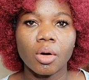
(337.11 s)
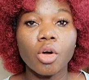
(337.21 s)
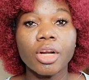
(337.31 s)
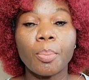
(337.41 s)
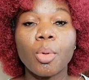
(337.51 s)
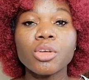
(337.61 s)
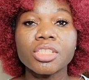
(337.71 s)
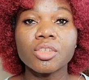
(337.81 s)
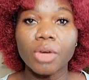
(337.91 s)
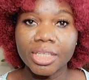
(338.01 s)
or a
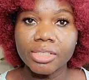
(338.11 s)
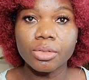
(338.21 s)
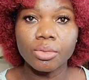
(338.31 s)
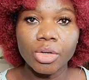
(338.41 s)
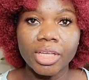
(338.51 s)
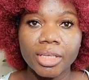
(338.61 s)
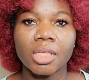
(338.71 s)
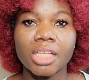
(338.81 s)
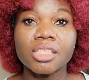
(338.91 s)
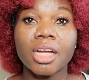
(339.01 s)
postgrad degree
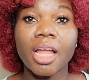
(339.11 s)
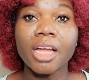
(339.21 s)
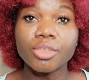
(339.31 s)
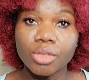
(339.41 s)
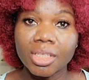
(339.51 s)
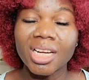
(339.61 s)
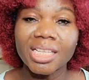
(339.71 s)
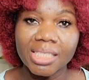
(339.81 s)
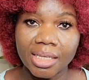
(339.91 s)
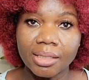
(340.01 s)
in psychiatric
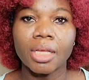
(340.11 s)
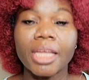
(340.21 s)
nursing,